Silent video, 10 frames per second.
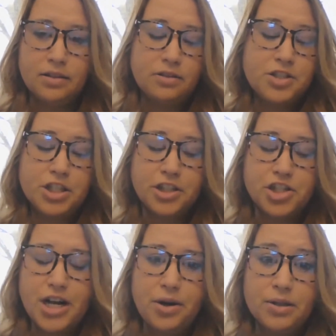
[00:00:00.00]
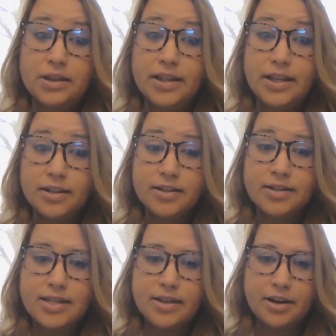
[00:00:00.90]
searched out
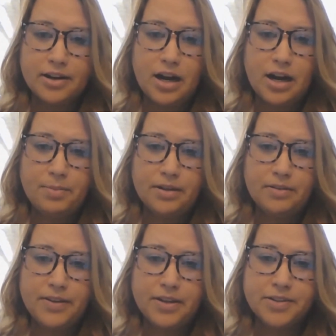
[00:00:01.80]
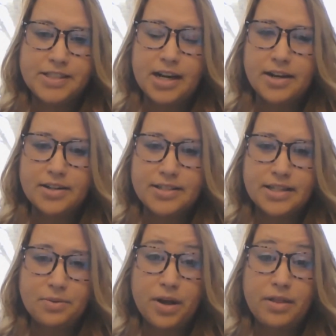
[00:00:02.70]
leaders in the ergonomic field to
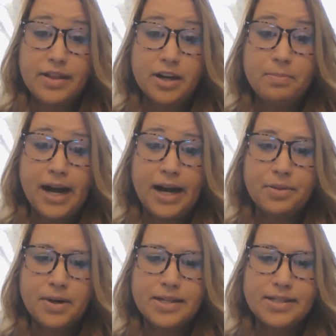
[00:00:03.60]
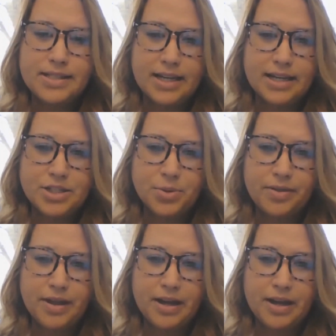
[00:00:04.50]
understand what their path was to get to
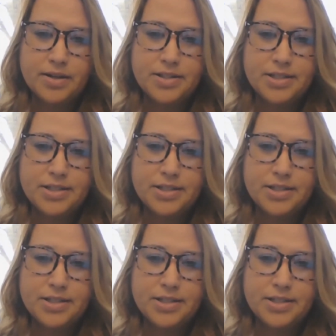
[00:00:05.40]
where they were.